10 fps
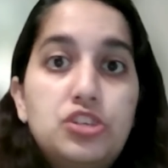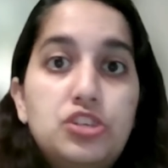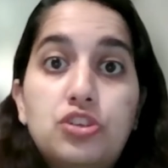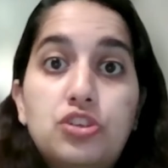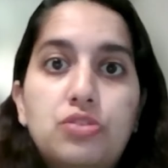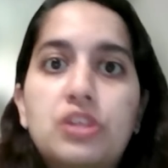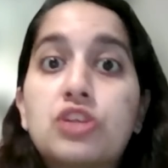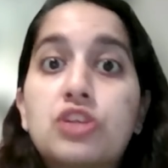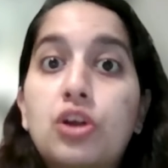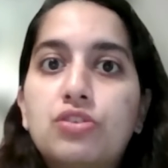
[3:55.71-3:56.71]
So there's a
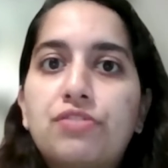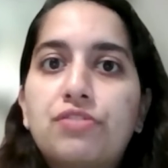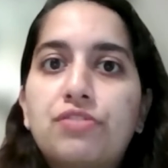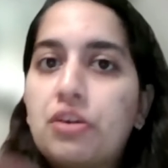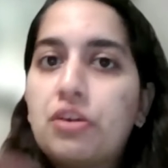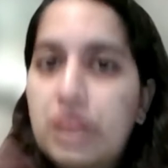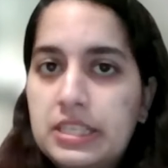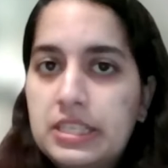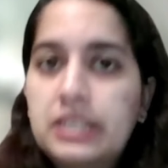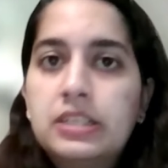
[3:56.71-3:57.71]
lot of
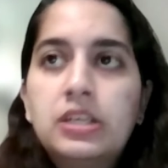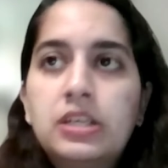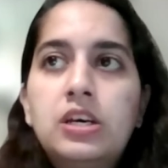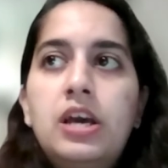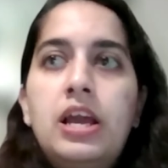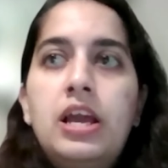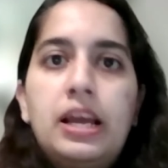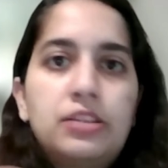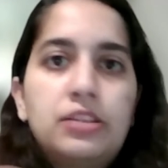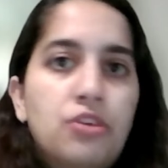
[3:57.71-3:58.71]
theoretical
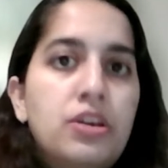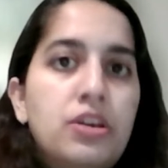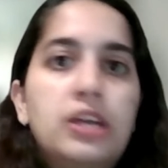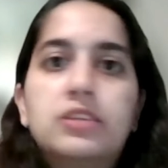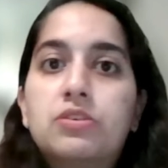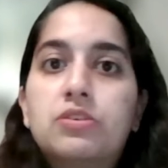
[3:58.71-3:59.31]
electronics or